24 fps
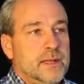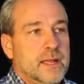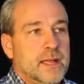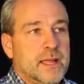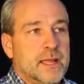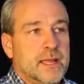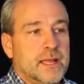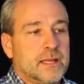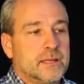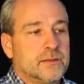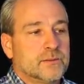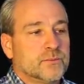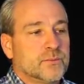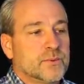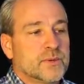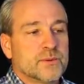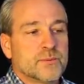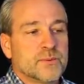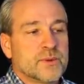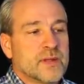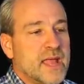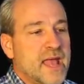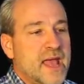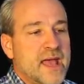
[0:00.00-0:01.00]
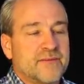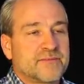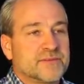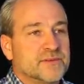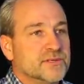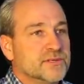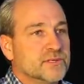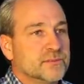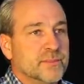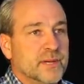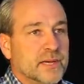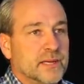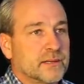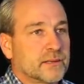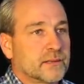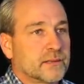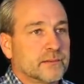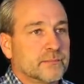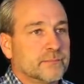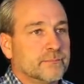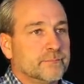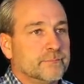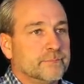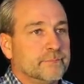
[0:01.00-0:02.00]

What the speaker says: And we have to do better.